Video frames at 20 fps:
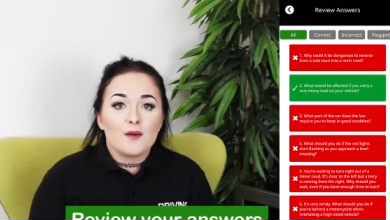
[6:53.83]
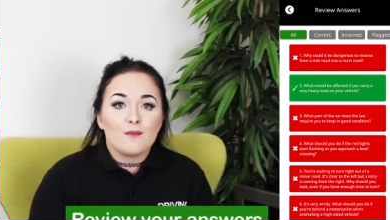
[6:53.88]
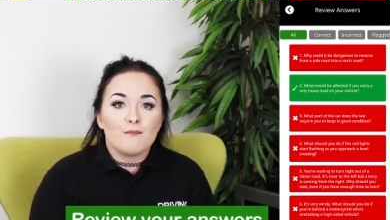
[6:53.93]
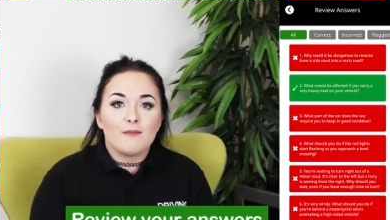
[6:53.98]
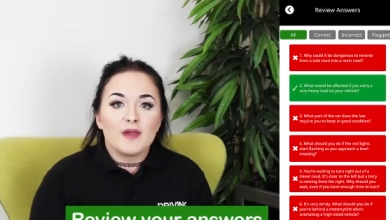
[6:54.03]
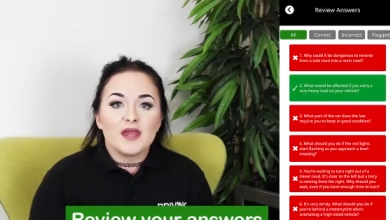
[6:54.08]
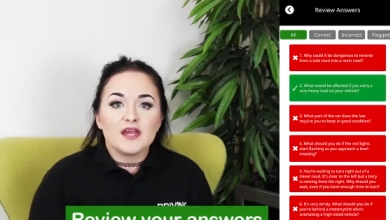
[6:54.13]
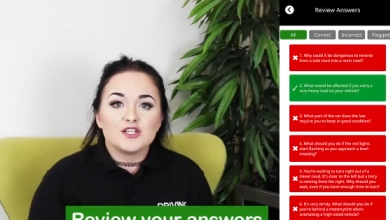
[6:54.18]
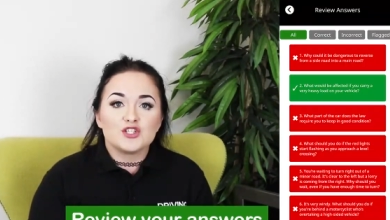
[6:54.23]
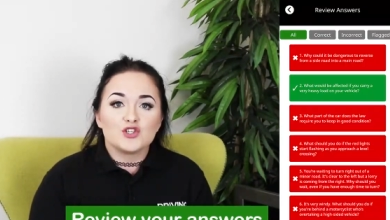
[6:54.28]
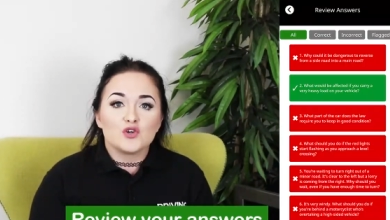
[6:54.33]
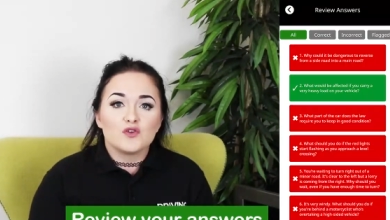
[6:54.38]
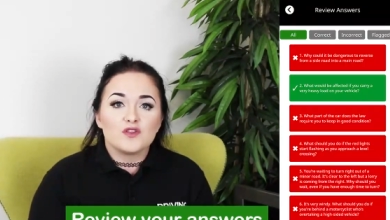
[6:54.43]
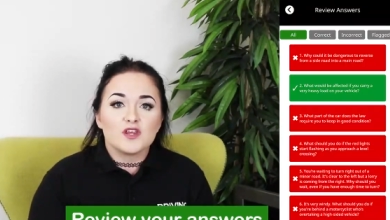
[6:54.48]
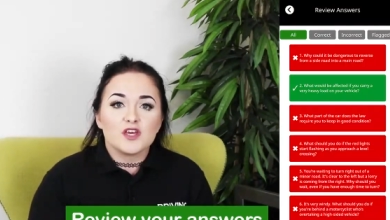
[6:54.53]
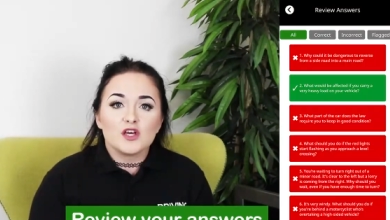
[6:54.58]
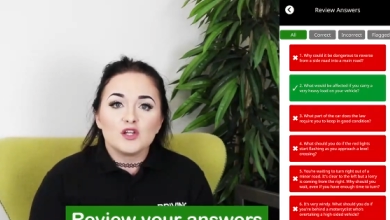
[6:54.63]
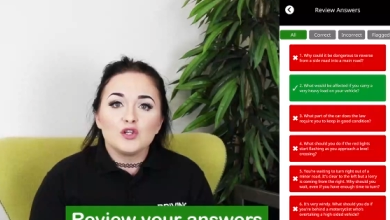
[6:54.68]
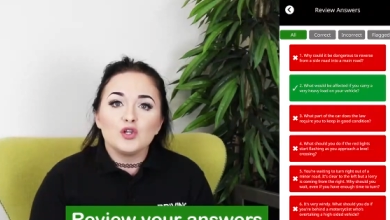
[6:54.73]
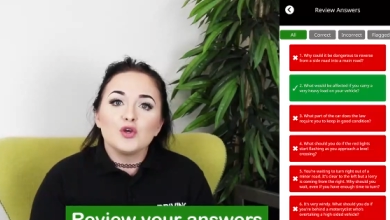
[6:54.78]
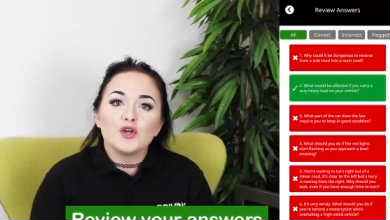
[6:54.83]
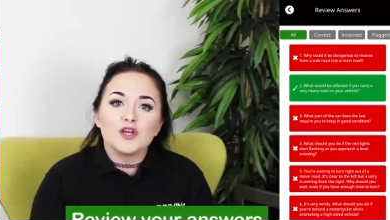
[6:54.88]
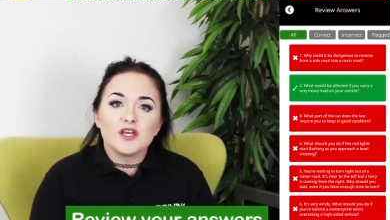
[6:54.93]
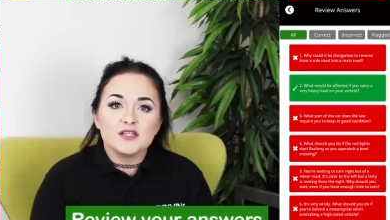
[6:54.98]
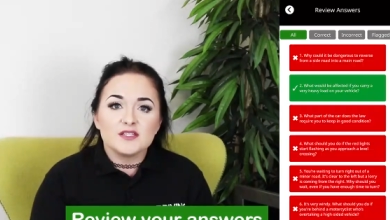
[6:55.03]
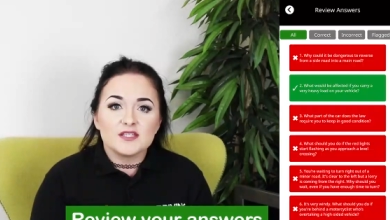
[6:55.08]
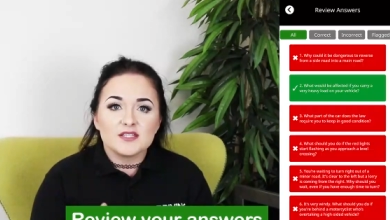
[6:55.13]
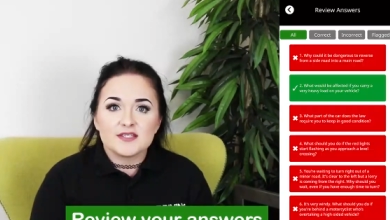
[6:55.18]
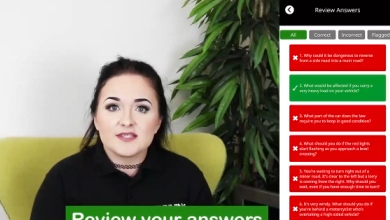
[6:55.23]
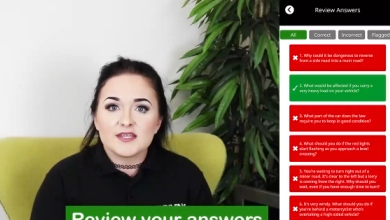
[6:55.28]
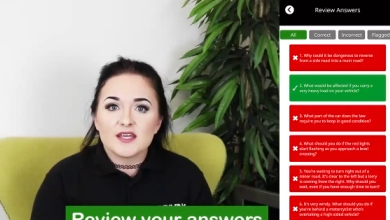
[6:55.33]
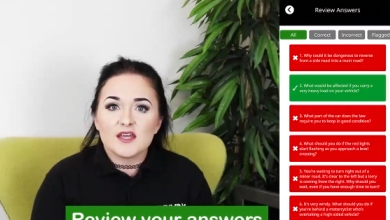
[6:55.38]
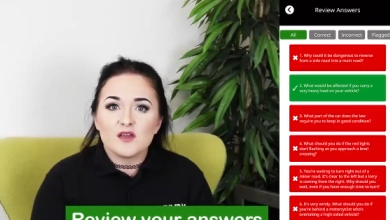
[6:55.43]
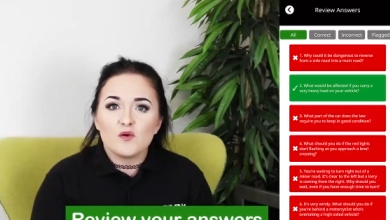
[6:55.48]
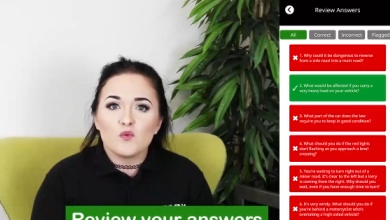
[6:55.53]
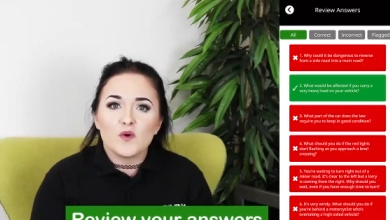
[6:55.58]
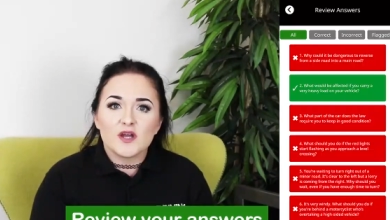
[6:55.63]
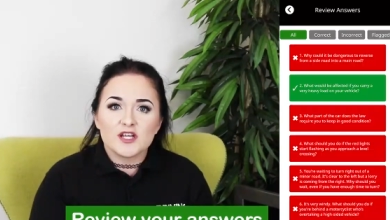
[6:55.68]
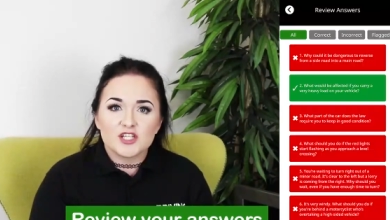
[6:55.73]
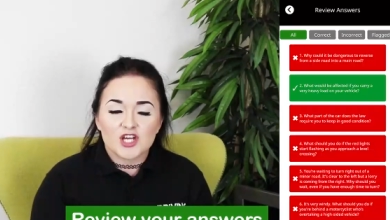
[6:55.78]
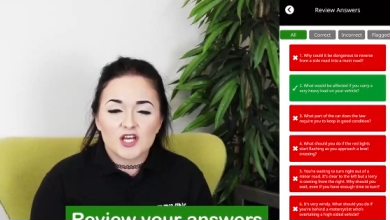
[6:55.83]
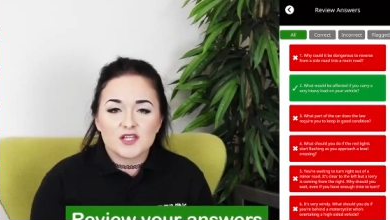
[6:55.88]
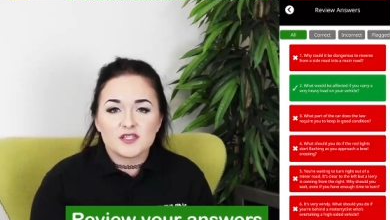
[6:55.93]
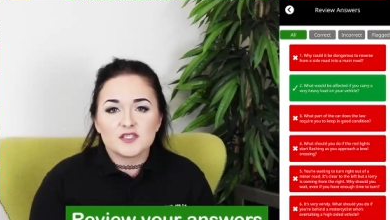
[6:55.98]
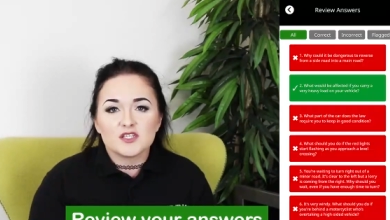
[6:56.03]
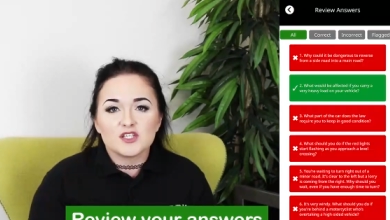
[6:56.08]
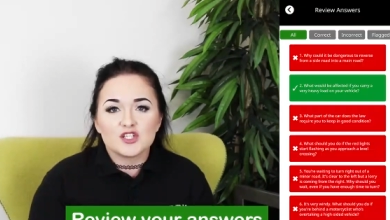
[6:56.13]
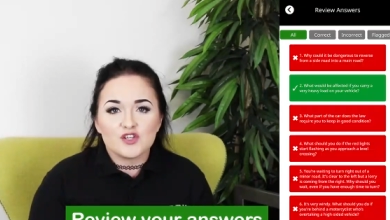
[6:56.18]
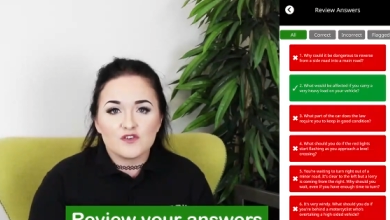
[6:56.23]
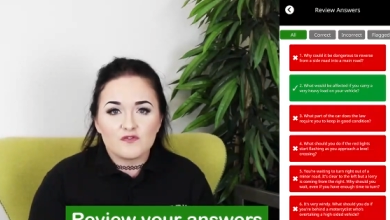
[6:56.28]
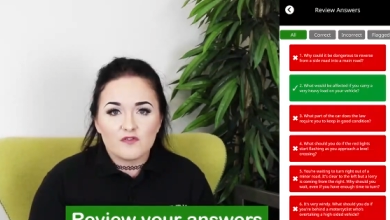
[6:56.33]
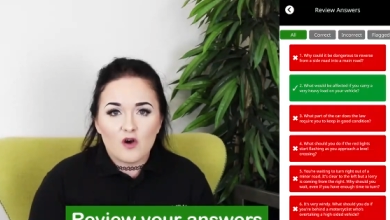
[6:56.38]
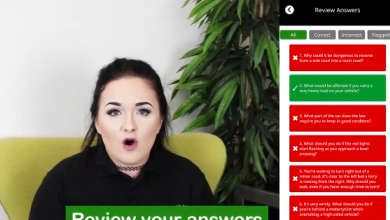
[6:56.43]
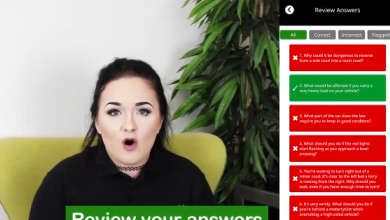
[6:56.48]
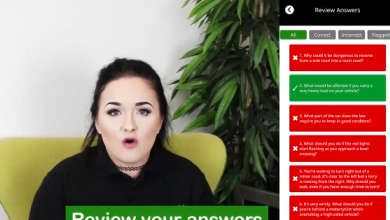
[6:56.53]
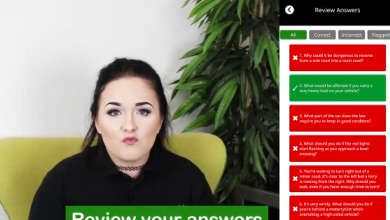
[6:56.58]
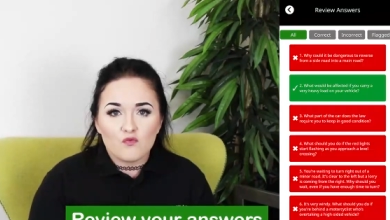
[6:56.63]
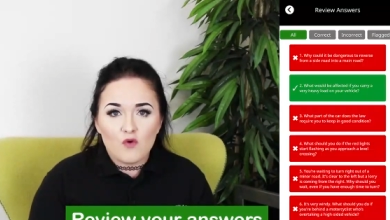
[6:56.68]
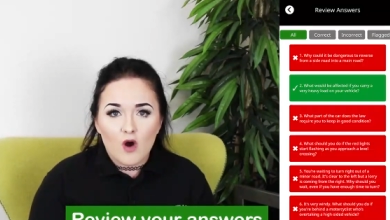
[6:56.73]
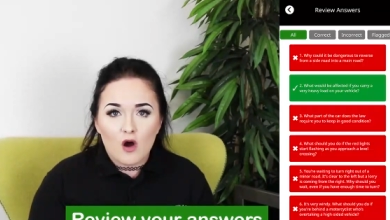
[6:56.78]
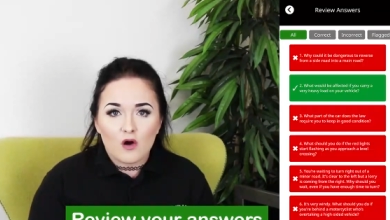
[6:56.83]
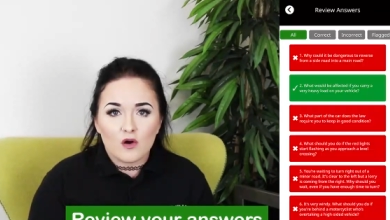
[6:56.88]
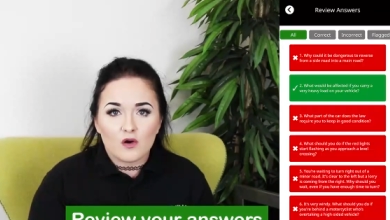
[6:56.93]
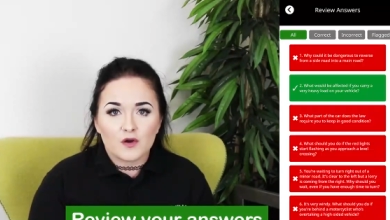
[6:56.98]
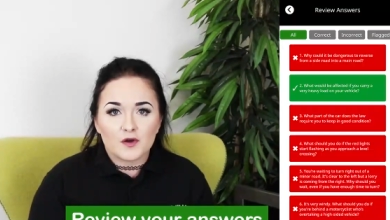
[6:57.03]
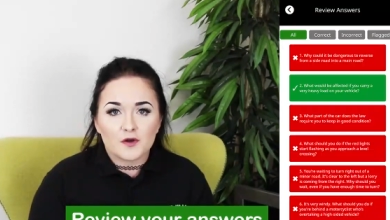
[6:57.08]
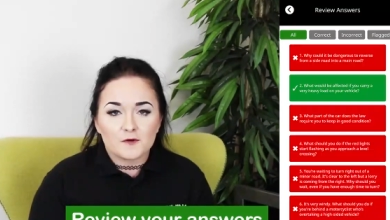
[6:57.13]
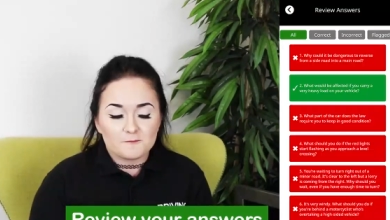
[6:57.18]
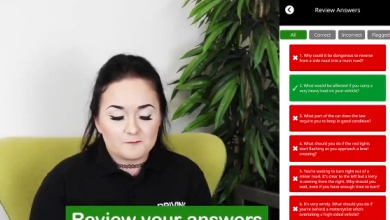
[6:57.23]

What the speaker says: make sure that you're looking to see which answers you've got wrong.